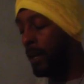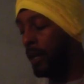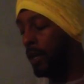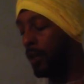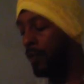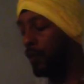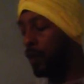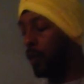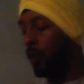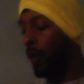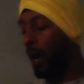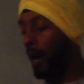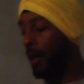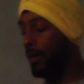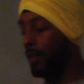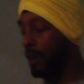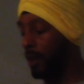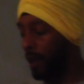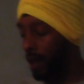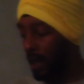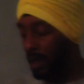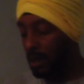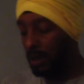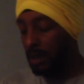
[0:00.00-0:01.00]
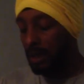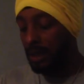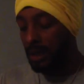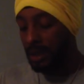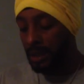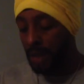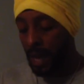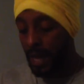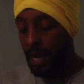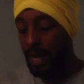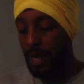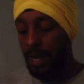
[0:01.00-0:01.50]
many of you out there
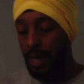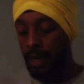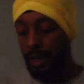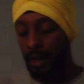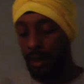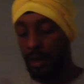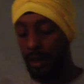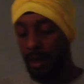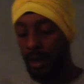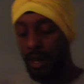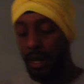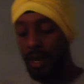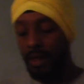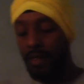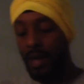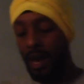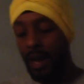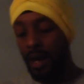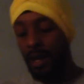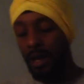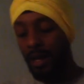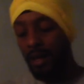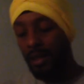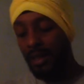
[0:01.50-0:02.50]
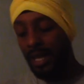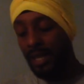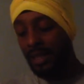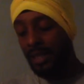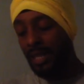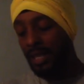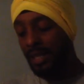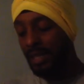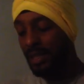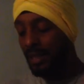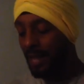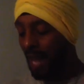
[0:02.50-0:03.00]
understand that this
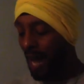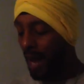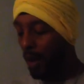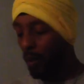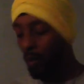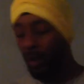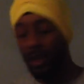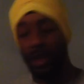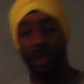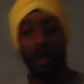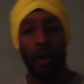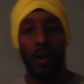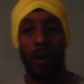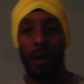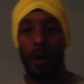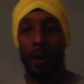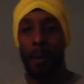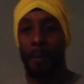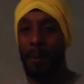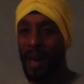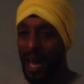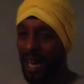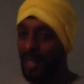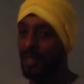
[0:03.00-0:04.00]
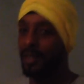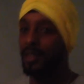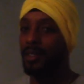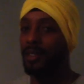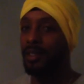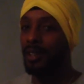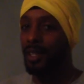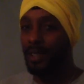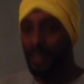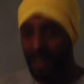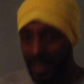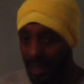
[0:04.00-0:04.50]
is not what your
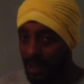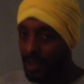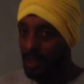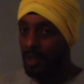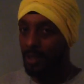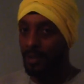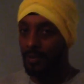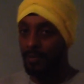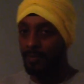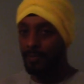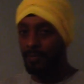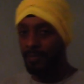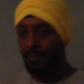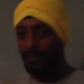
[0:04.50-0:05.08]
pastors are teaching?